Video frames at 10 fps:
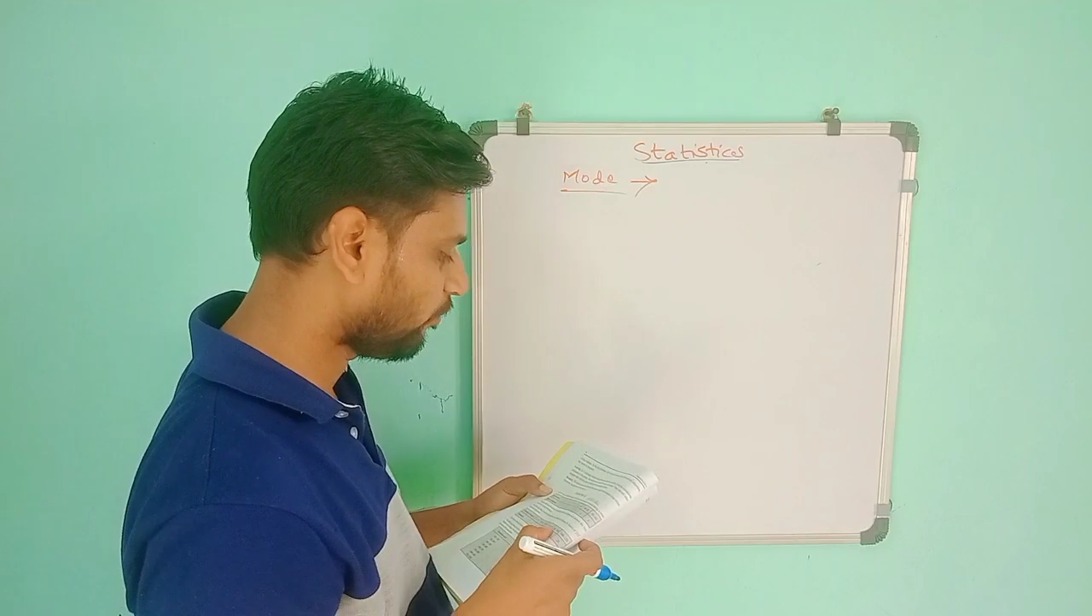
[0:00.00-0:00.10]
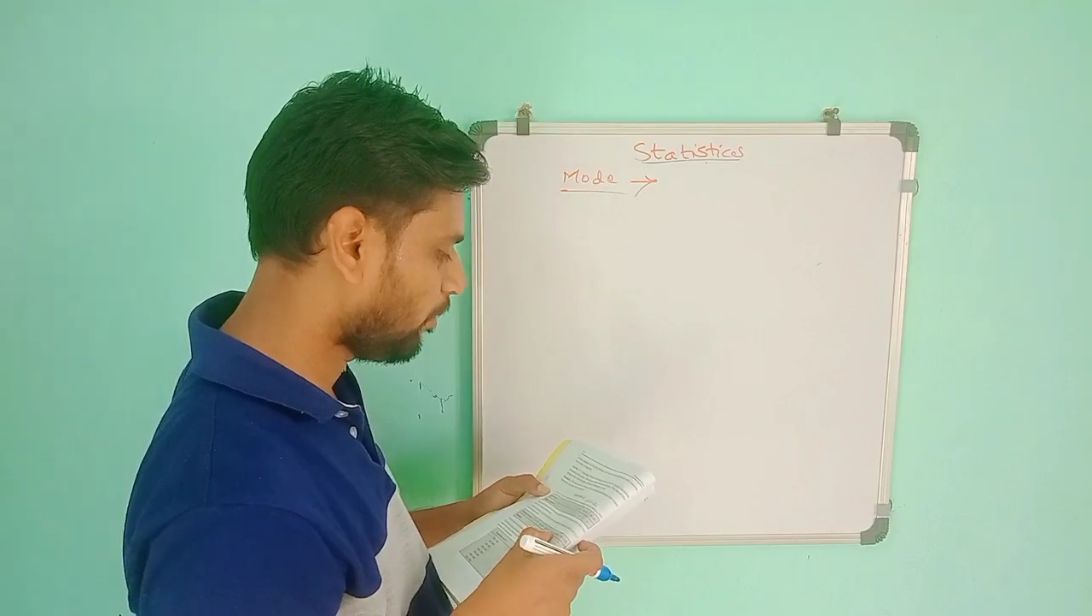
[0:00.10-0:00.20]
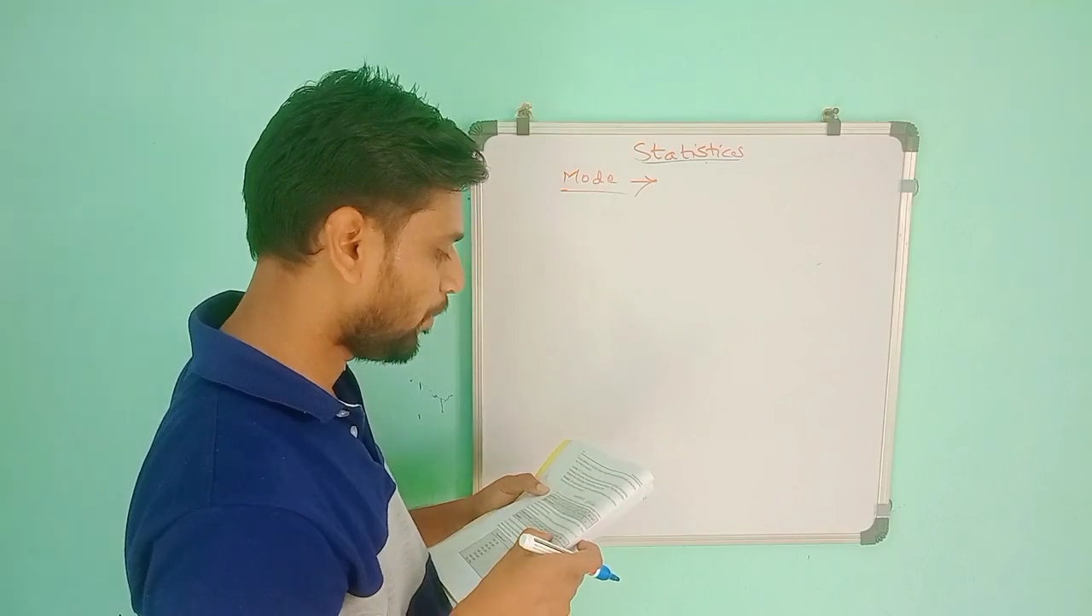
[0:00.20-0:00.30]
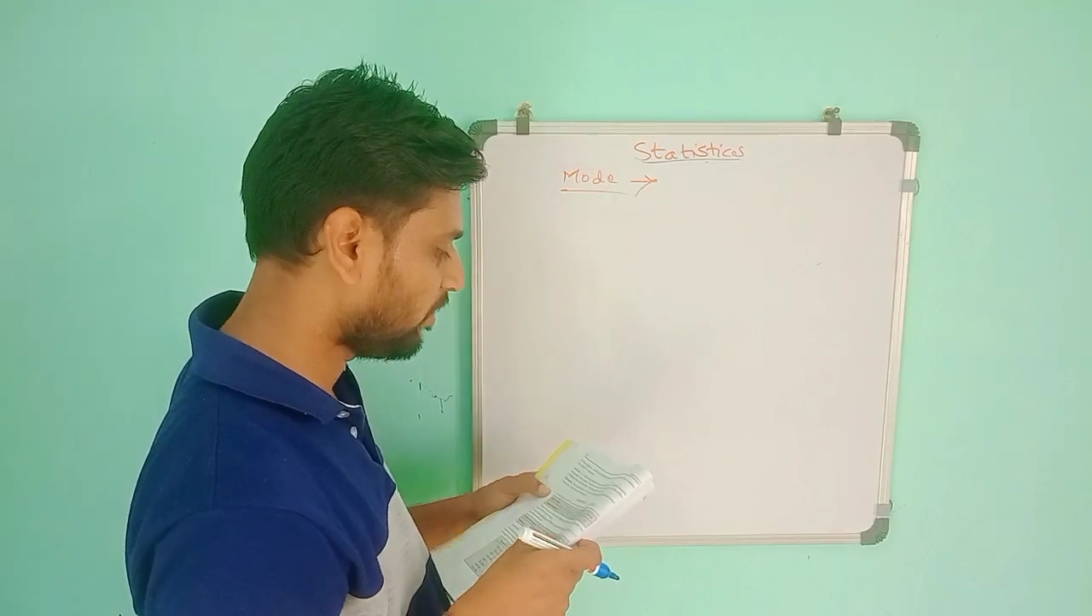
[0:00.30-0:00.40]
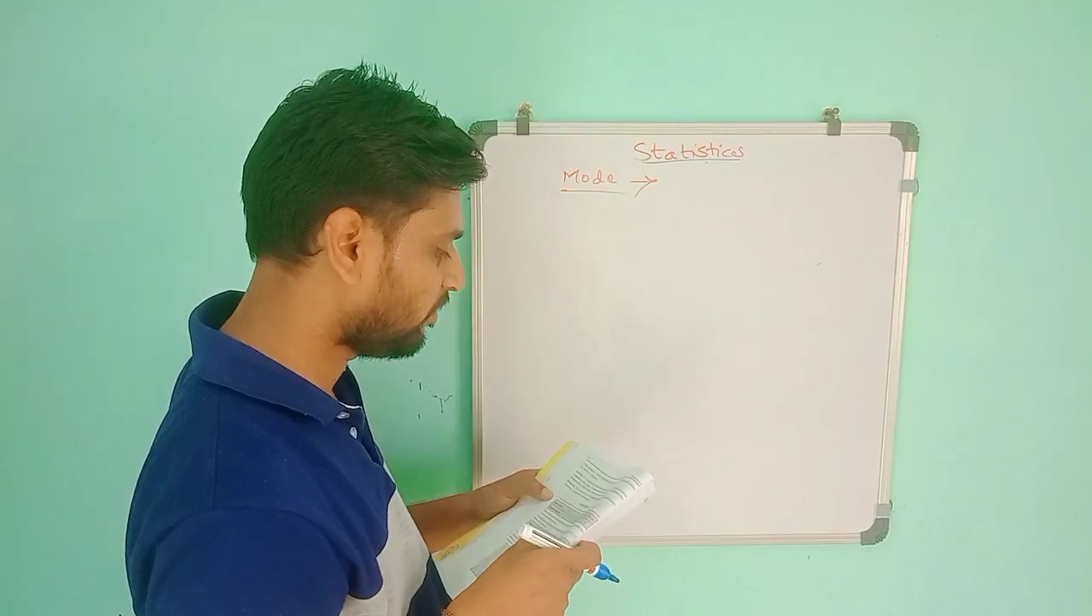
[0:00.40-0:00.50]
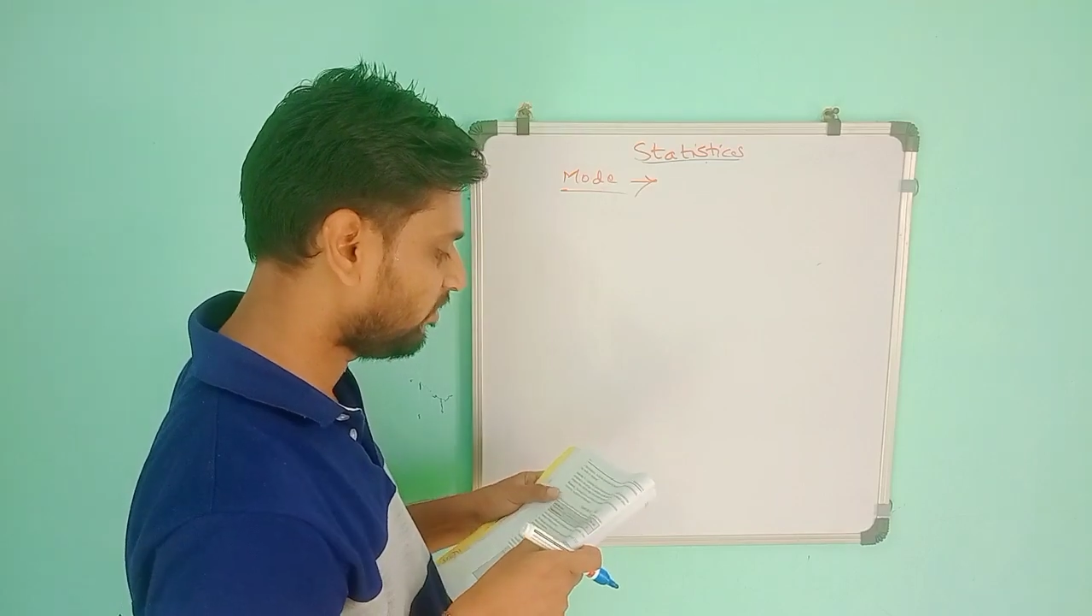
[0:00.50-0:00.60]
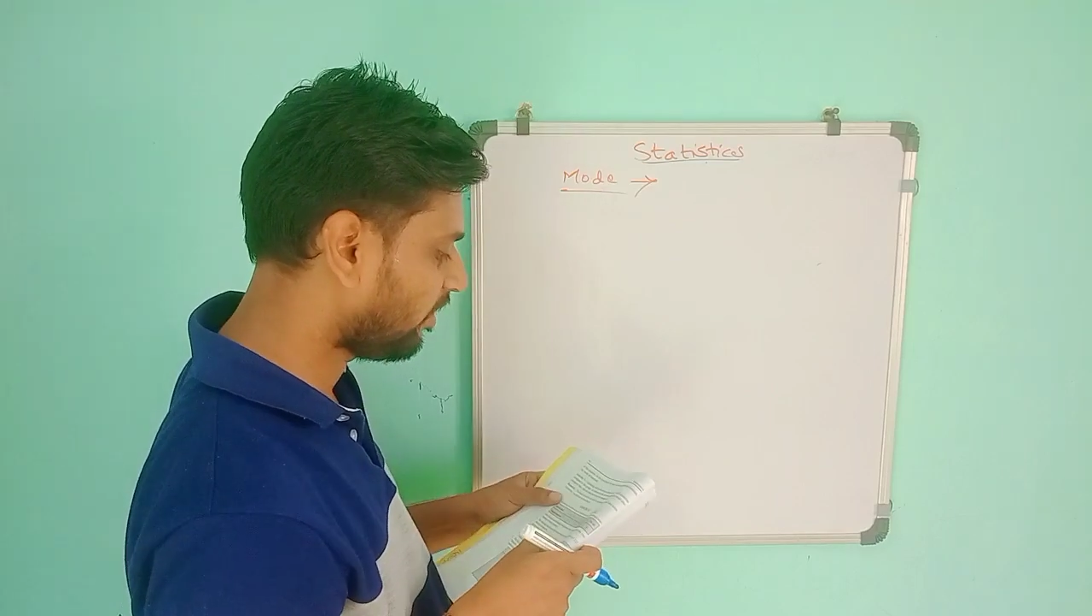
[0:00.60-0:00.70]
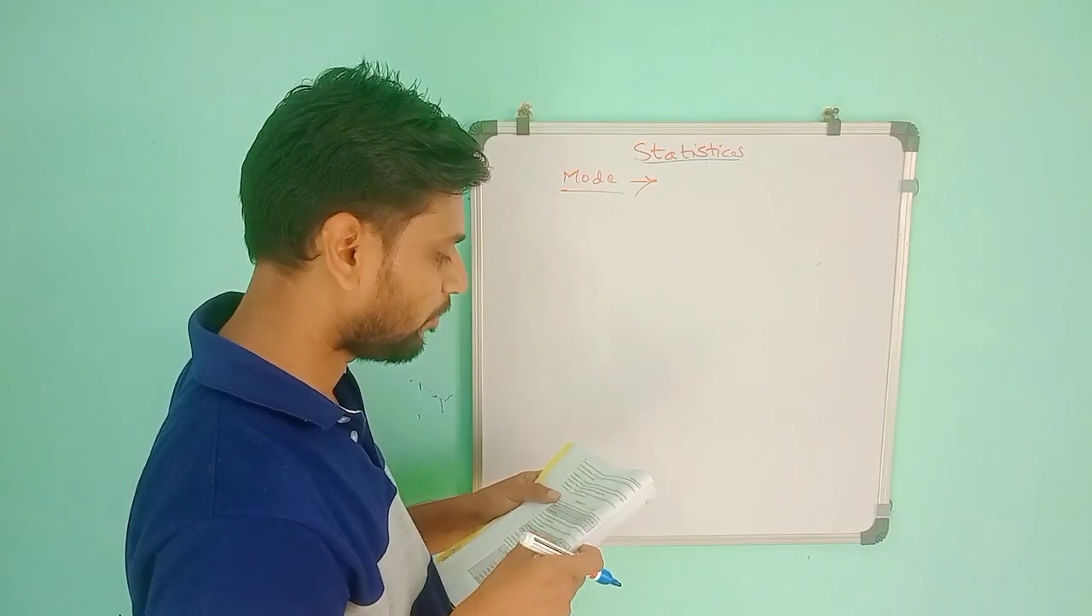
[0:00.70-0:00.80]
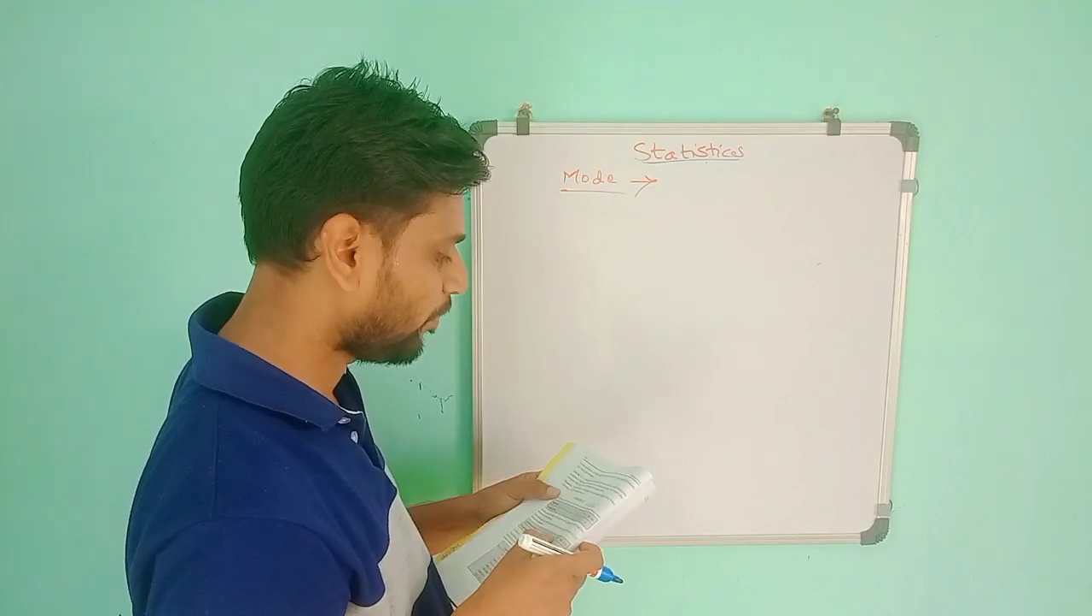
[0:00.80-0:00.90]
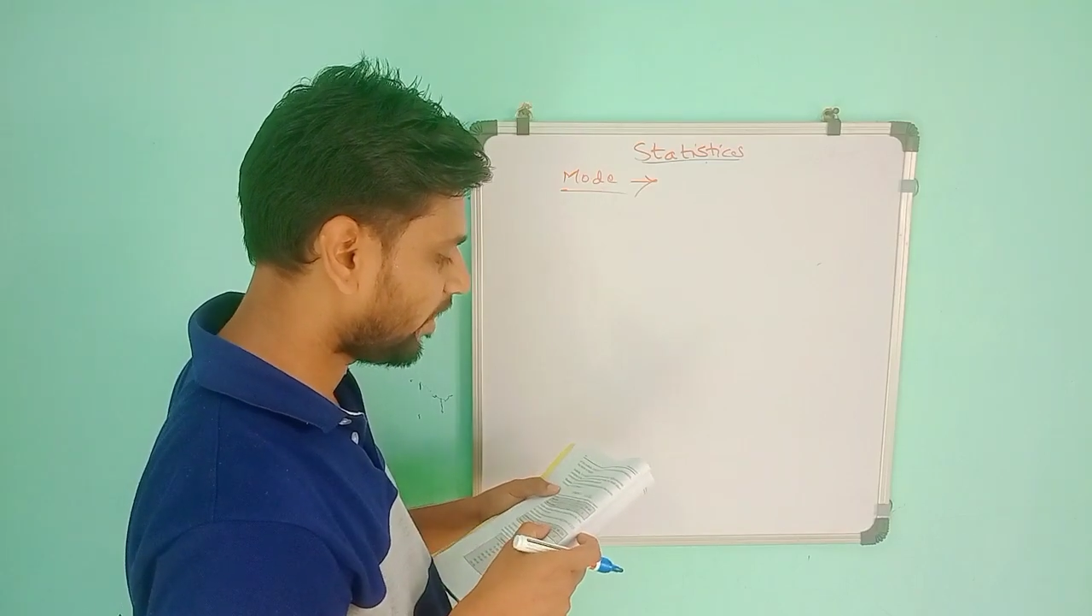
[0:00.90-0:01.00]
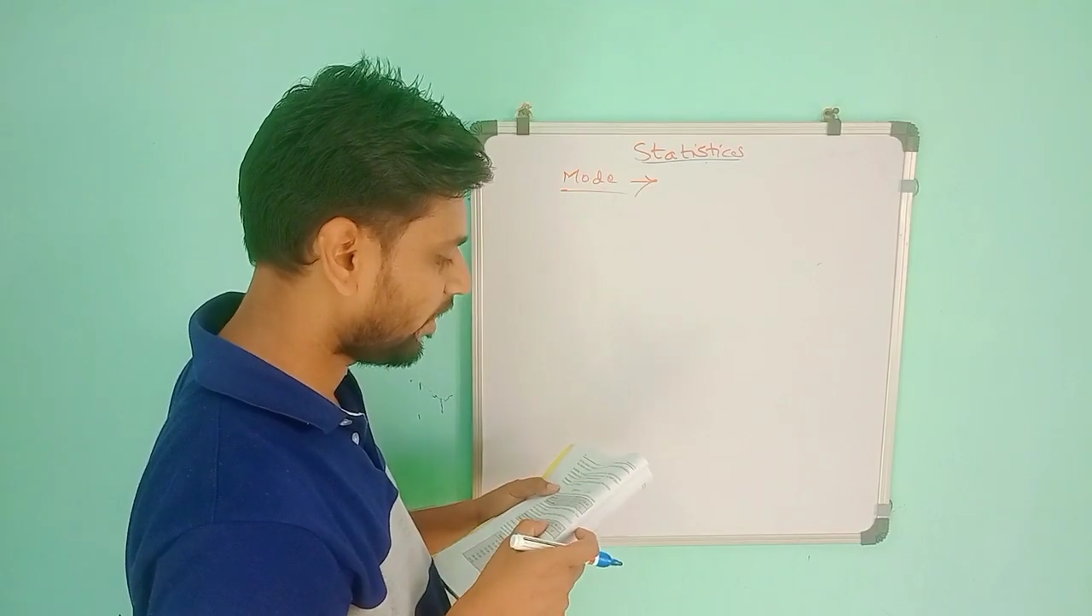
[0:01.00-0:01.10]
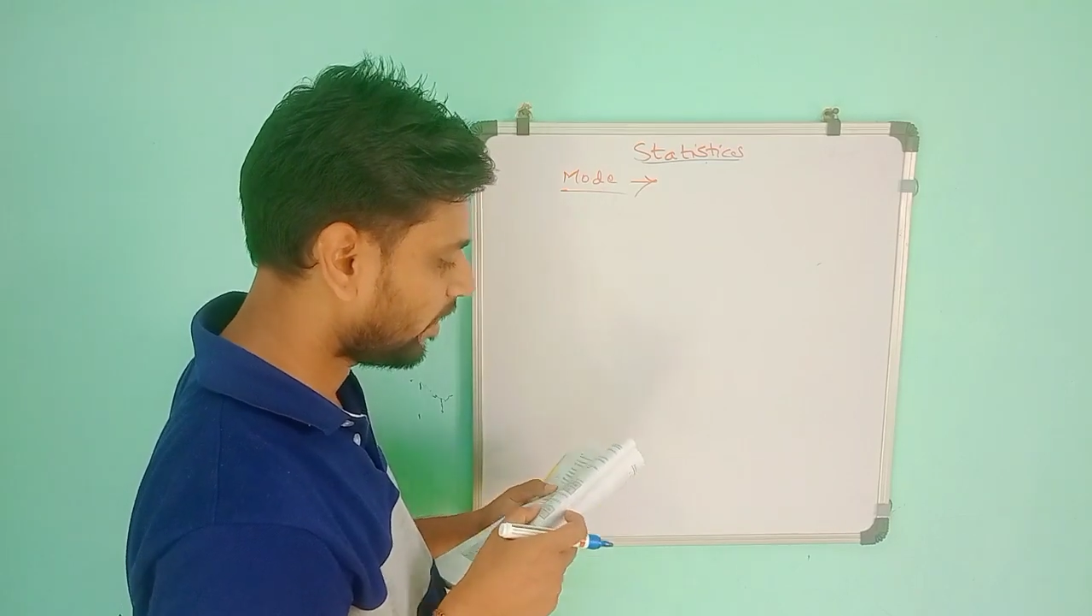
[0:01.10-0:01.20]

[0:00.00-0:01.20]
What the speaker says: the patients admitted